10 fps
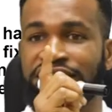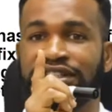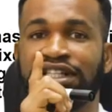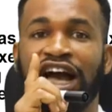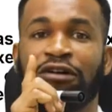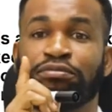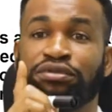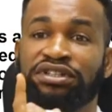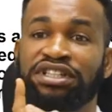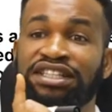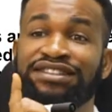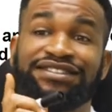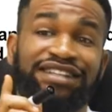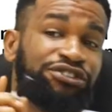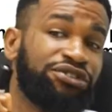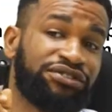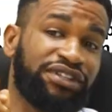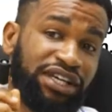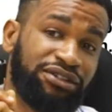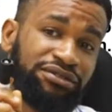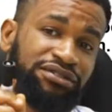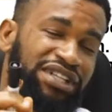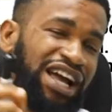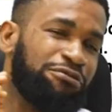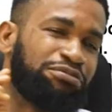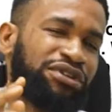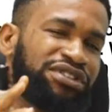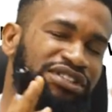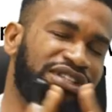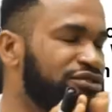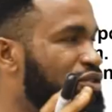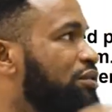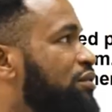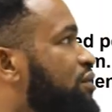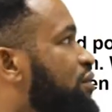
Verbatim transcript: They have brought in Celsius scale. They have brought in. So